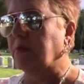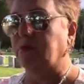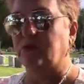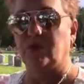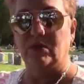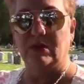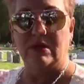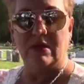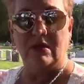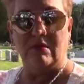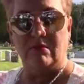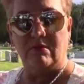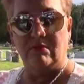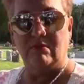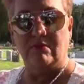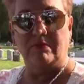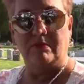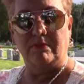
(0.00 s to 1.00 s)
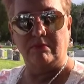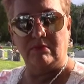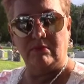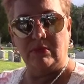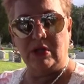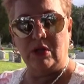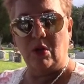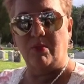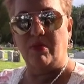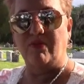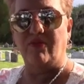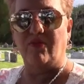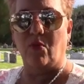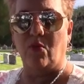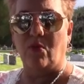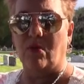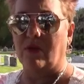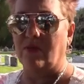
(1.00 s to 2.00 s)
was really,
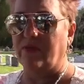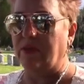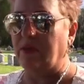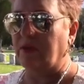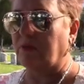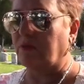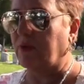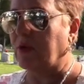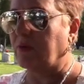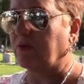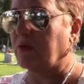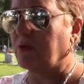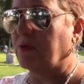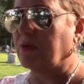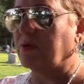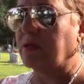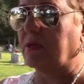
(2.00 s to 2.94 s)
before the railroad